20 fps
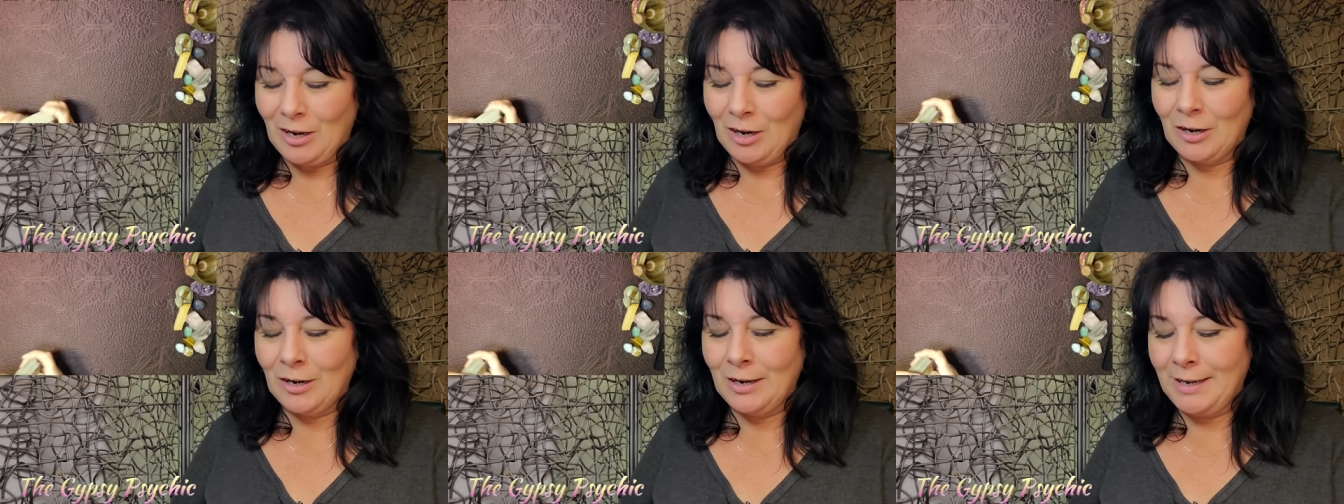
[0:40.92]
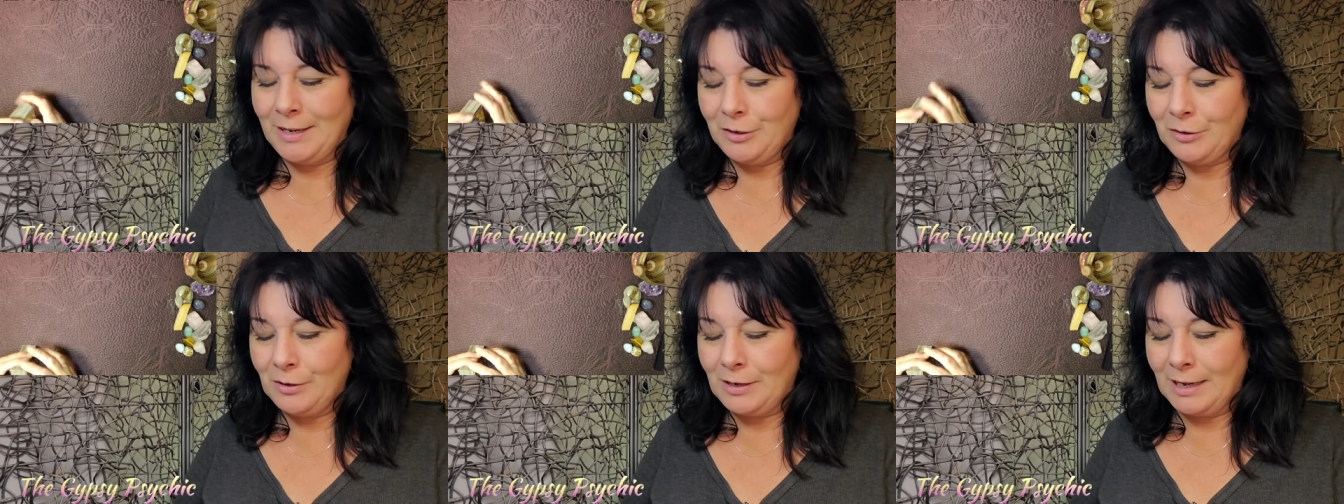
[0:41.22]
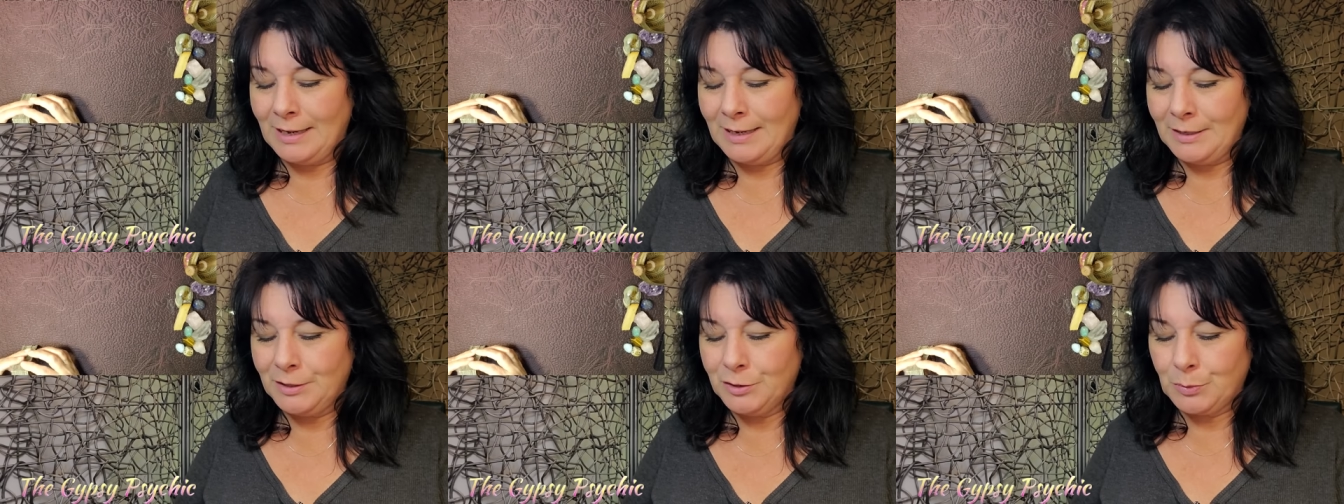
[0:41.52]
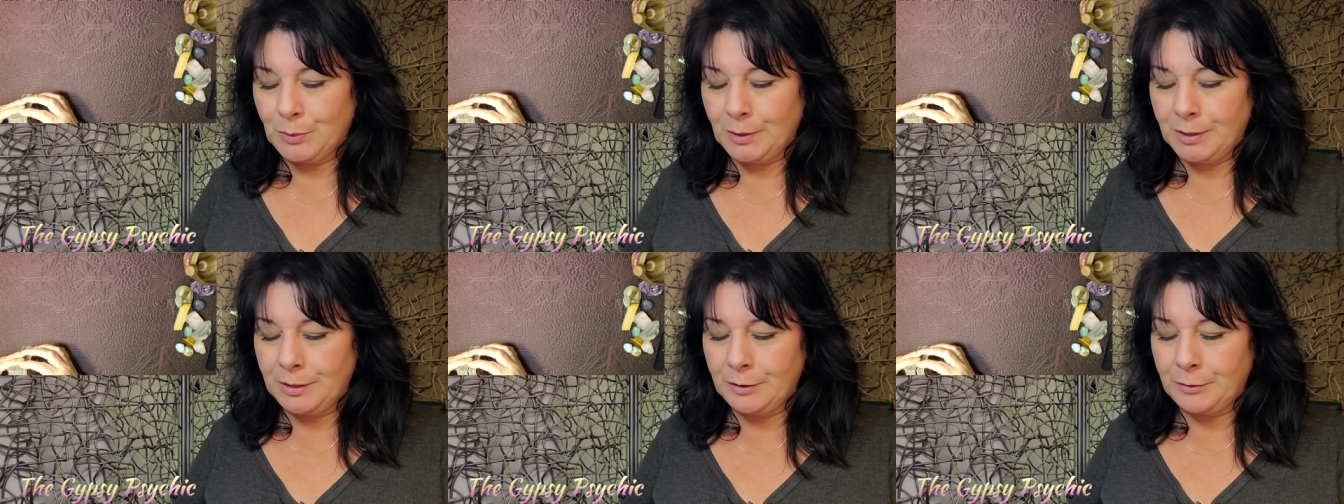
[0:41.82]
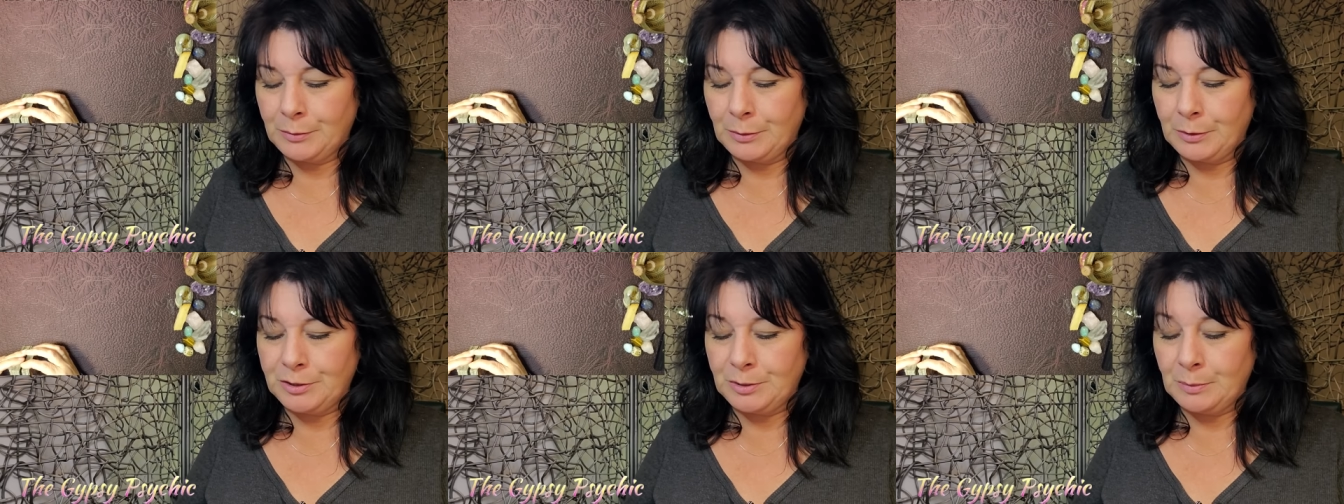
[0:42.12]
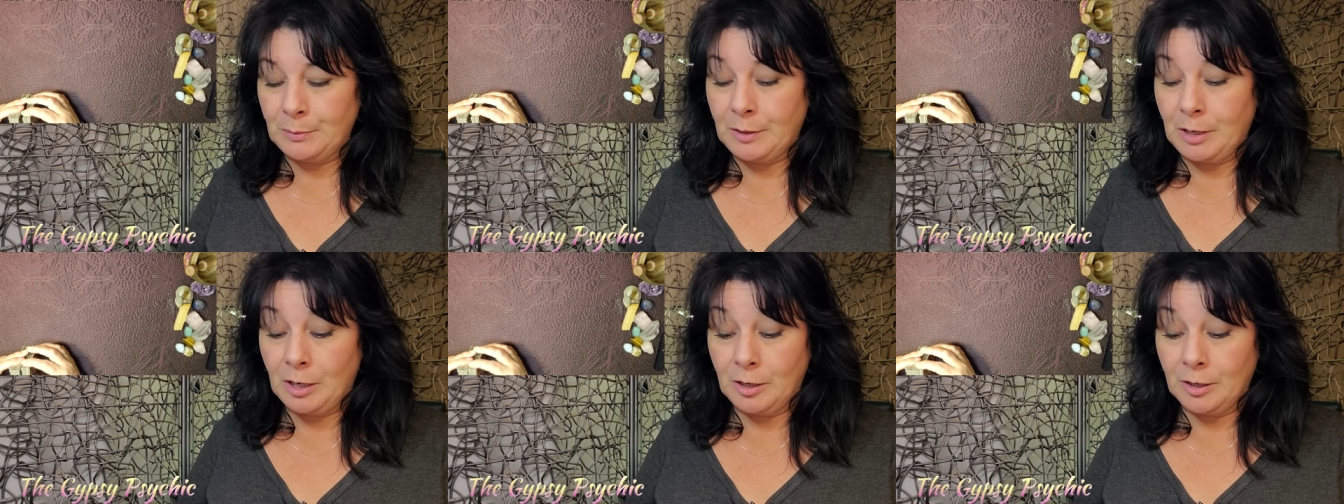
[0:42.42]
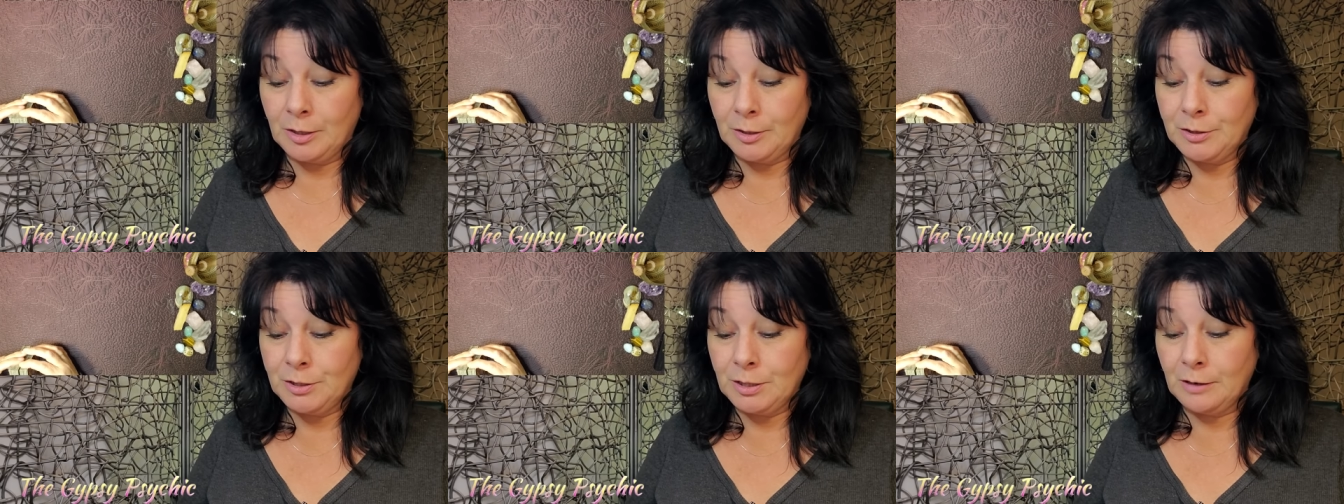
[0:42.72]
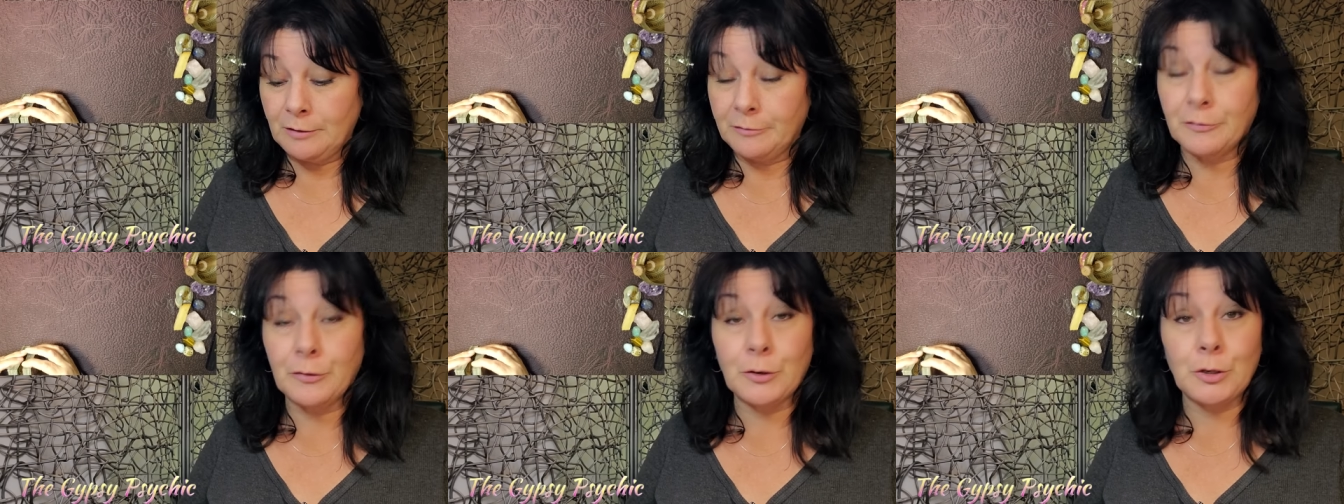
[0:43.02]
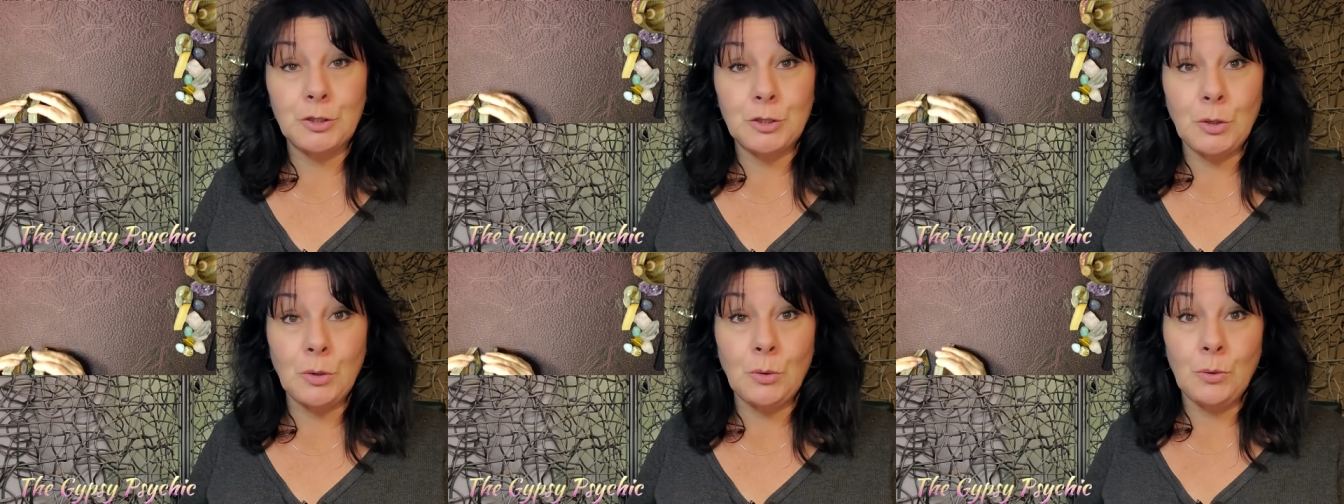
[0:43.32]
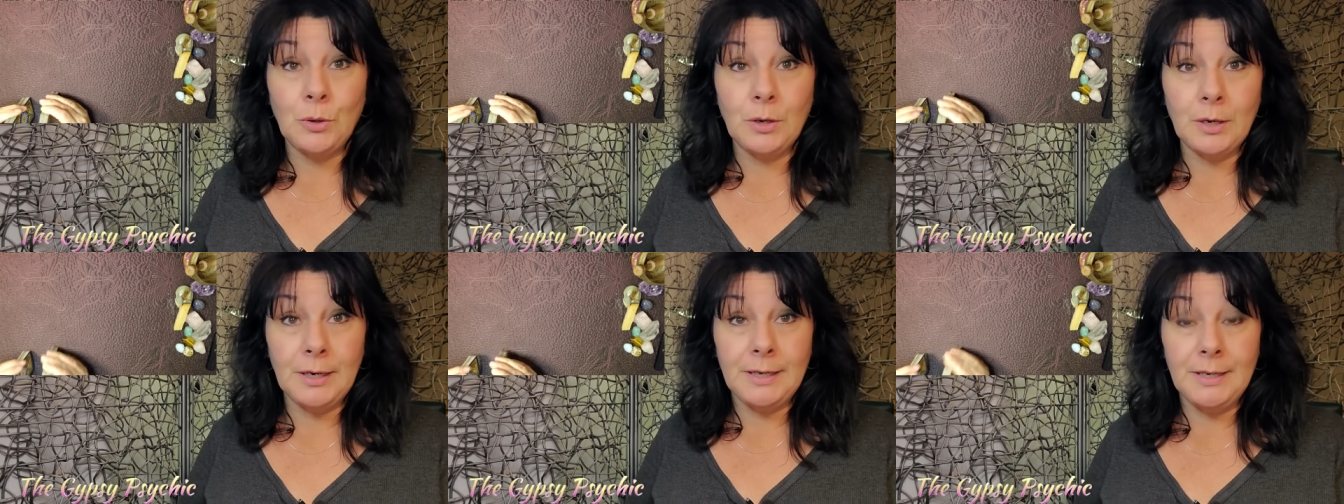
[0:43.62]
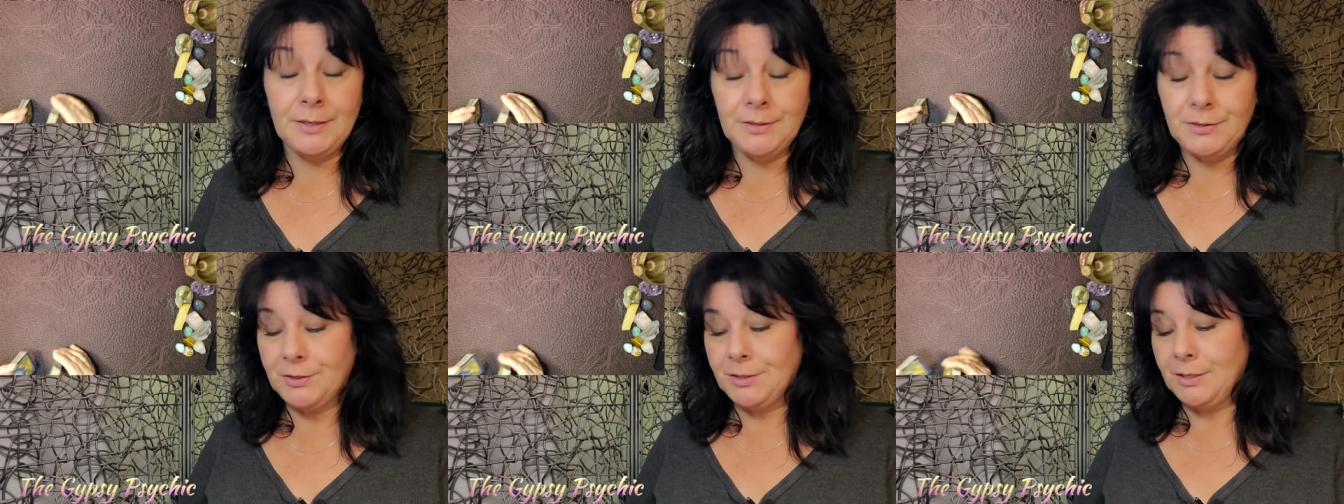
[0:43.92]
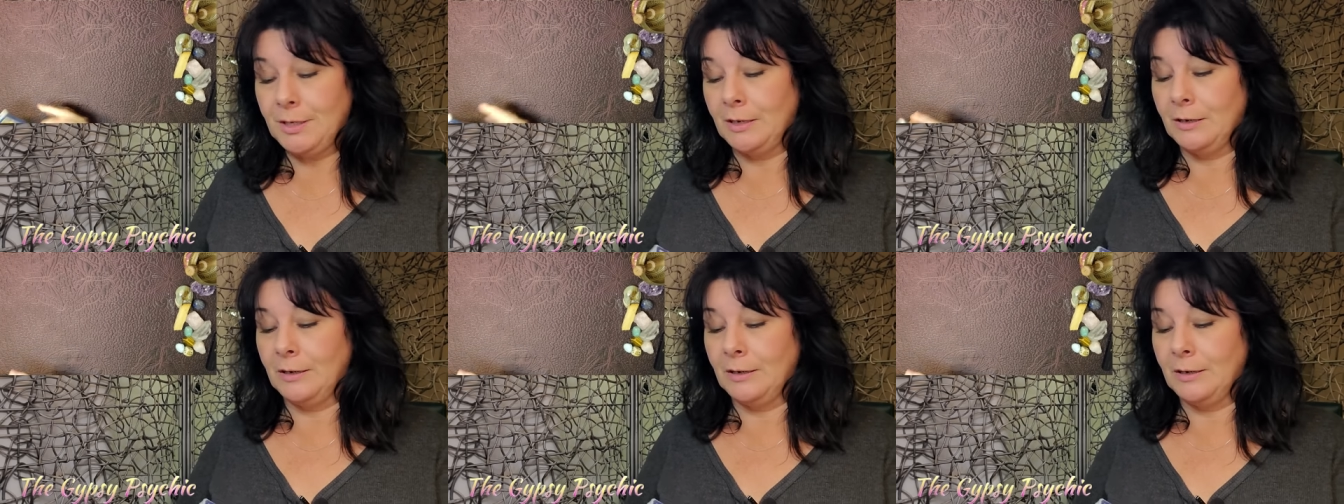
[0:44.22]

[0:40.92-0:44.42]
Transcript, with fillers: All right, you guys, we're going to throw some cards for Taurus.